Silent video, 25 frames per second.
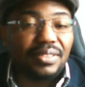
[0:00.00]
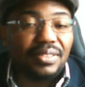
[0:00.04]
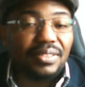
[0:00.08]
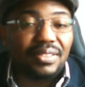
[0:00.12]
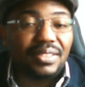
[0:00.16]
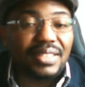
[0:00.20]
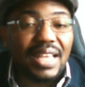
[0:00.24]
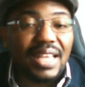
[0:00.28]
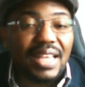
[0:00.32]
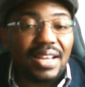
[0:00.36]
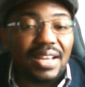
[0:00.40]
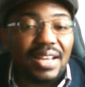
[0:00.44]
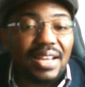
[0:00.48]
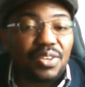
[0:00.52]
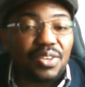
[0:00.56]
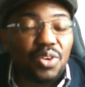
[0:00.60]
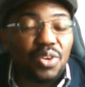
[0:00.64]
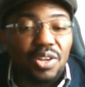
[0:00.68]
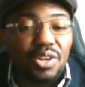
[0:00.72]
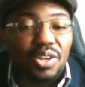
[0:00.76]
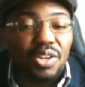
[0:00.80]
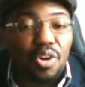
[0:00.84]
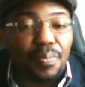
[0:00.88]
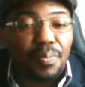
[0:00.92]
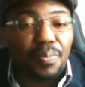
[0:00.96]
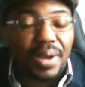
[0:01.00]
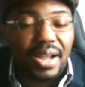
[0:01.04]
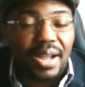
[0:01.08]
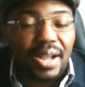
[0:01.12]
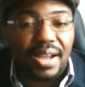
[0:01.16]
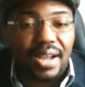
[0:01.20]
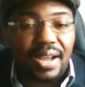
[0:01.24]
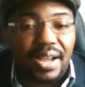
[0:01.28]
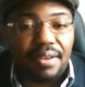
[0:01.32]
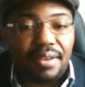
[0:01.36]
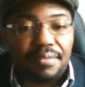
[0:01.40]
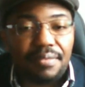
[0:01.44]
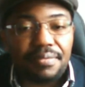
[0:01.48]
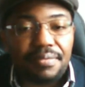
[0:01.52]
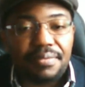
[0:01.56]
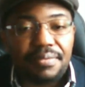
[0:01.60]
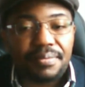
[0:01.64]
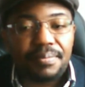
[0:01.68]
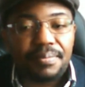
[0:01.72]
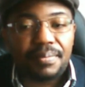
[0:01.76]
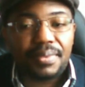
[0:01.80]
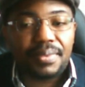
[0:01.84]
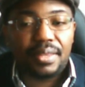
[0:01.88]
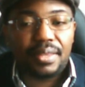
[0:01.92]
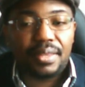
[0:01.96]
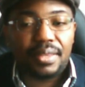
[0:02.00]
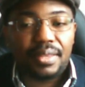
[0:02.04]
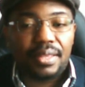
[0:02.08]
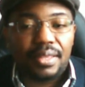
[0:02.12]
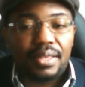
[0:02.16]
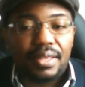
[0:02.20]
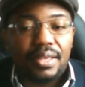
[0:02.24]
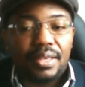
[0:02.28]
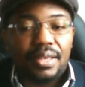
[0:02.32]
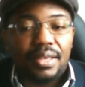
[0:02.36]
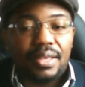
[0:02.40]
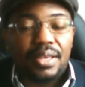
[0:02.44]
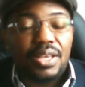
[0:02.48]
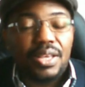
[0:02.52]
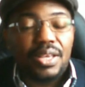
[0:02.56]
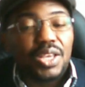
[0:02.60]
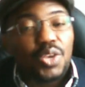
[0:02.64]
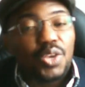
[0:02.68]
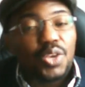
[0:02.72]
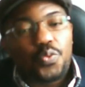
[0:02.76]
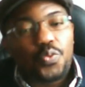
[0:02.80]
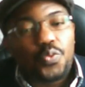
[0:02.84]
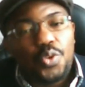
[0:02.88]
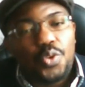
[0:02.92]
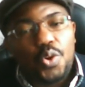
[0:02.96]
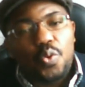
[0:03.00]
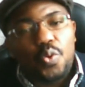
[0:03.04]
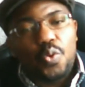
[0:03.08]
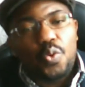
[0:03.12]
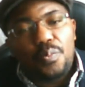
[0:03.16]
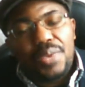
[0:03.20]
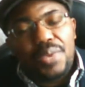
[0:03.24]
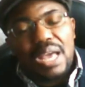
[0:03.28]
they are the only hope I have. If you will